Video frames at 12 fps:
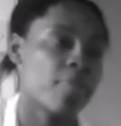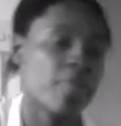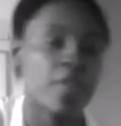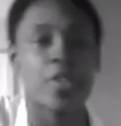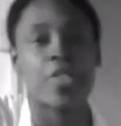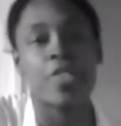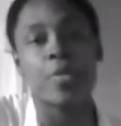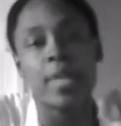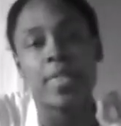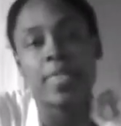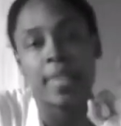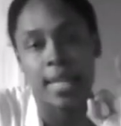there are
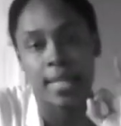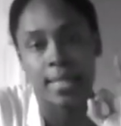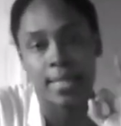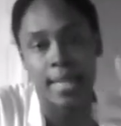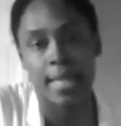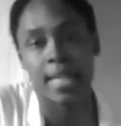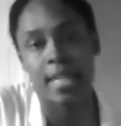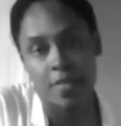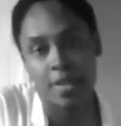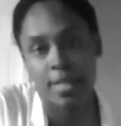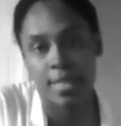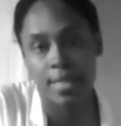three things that
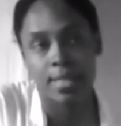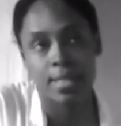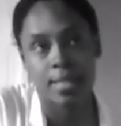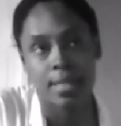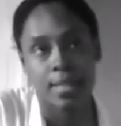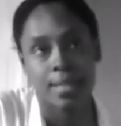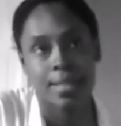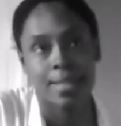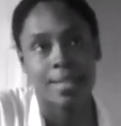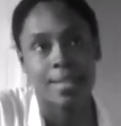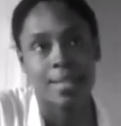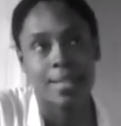give us
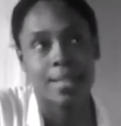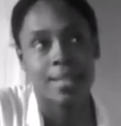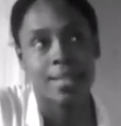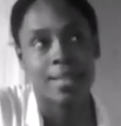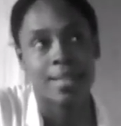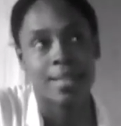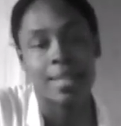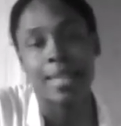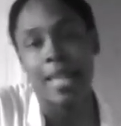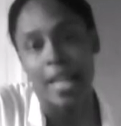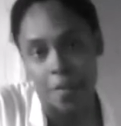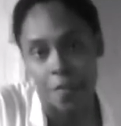
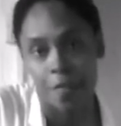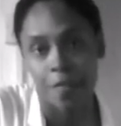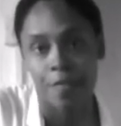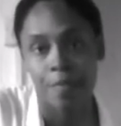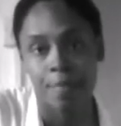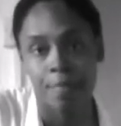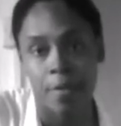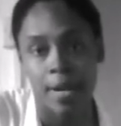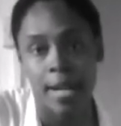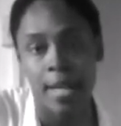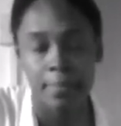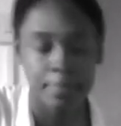life,
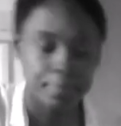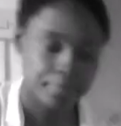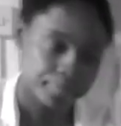right?